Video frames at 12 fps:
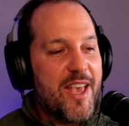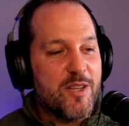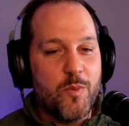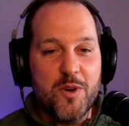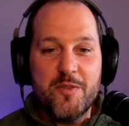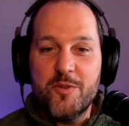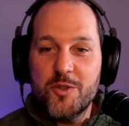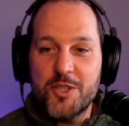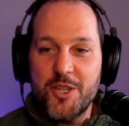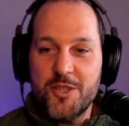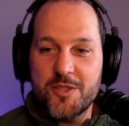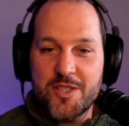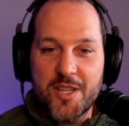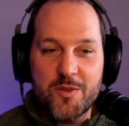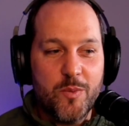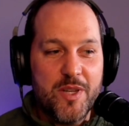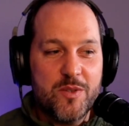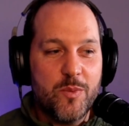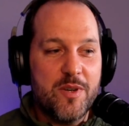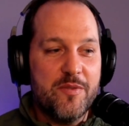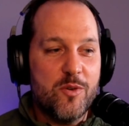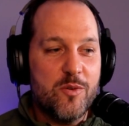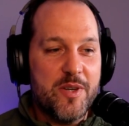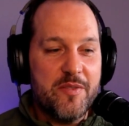at one of your shows, at one
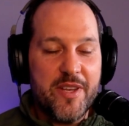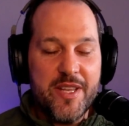of your